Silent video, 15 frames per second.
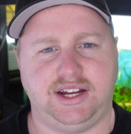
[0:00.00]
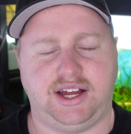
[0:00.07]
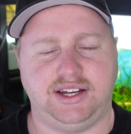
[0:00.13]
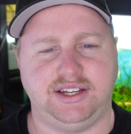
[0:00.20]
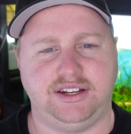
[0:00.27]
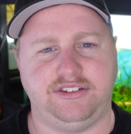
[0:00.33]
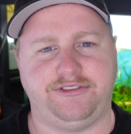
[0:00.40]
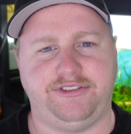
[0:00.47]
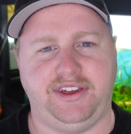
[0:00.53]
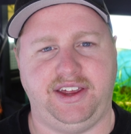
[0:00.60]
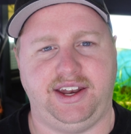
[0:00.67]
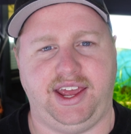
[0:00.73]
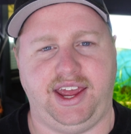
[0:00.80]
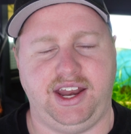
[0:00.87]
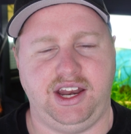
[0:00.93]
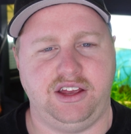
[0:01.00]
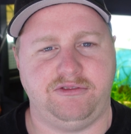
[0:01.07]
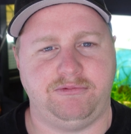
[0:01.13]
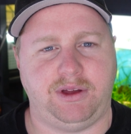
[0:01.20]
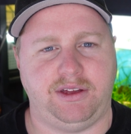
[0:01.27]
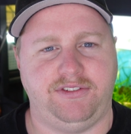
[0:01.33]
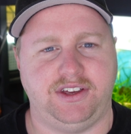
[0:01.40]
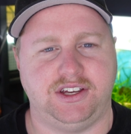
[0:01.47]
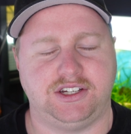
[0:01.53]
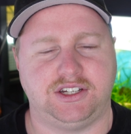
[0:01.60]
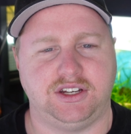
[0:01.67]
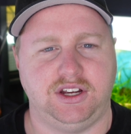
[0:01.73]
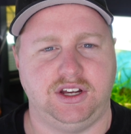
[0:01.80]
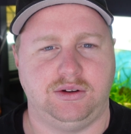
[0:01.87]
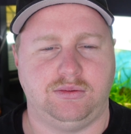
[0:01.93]
I didn't feed any of my
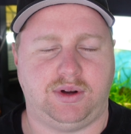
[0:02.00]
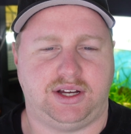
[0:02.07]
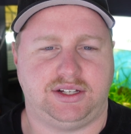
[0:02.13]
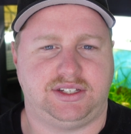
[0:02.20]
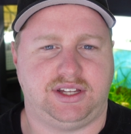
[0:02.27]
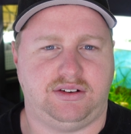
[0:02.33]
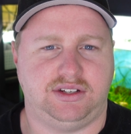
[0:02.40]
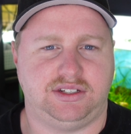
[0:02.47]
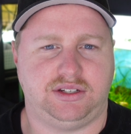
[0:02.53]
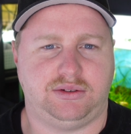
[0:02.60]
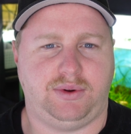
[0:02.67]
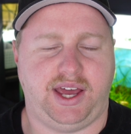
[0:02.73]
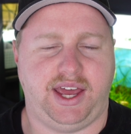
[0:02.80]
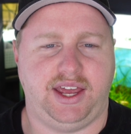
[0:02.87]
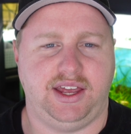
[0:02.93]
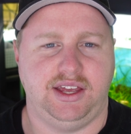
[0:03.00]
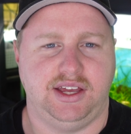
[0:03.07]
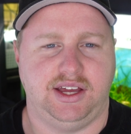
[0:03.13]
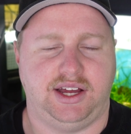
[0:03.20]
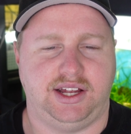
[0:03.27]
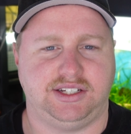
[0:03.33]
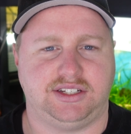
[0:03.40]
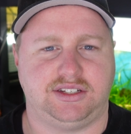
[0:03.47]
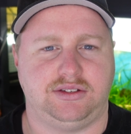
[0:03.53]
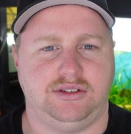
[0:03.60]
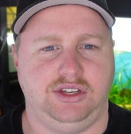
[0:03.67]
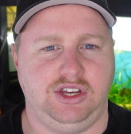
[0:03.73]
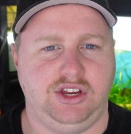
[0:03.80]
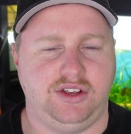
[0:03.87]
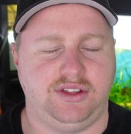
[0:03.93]
fish whilst I was away. I just
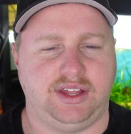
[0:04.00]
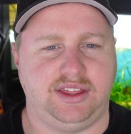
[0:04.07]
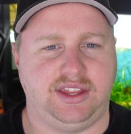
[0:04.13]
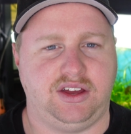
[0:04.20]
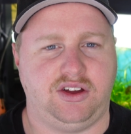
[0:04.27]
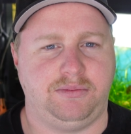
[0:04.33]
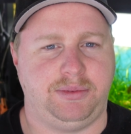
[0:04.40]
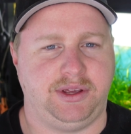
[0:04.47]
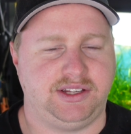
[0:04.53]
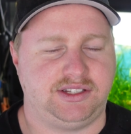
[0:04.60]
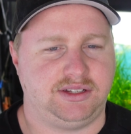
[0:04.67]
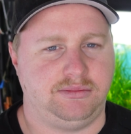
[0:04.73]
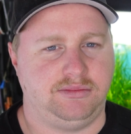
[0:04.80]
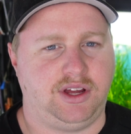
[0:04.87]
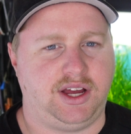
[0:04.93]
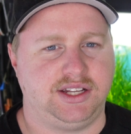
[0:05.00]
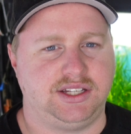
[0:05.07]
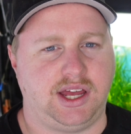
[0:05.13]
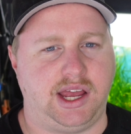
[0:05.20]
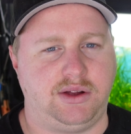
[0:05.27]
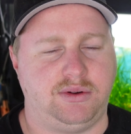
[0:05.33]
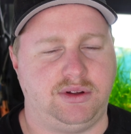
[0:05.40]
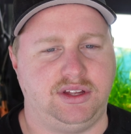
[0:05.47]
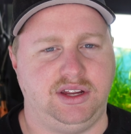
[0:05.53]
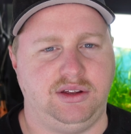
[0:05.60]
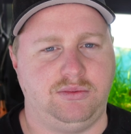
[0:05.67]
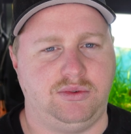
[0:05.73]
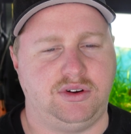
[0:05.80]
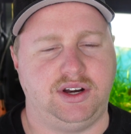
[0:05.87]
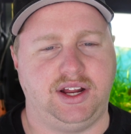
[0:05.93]
knew that there would be some nice high quality
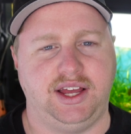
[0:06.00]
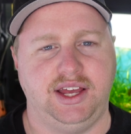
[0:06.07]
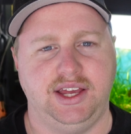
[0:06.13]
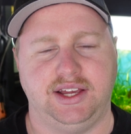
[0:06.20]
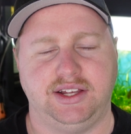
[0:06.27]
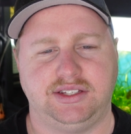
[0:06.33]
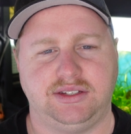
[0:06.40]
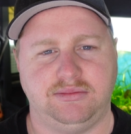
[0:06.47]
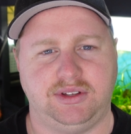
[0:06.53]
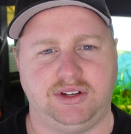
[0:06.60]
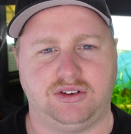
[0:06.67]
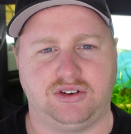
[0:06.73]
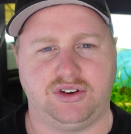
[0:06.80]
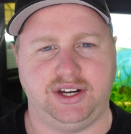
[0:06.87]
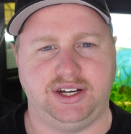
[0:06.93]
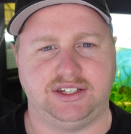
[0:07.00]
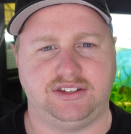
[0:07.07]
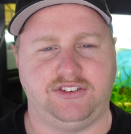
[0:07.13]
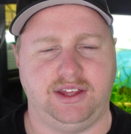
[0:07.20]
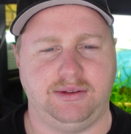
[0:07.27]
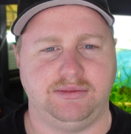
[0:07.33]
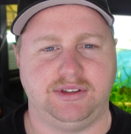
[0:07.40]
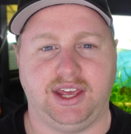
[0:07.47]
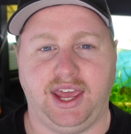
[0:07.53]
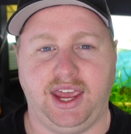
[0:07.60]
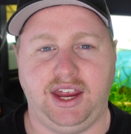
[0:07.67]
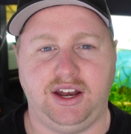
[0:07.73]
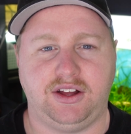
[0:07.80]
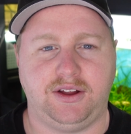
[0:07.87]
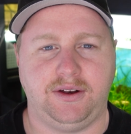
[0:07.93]
water and some little critters for them to
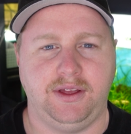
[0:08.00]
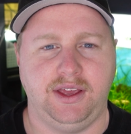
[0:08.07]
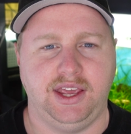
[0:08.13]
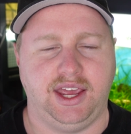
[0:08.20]
eat on.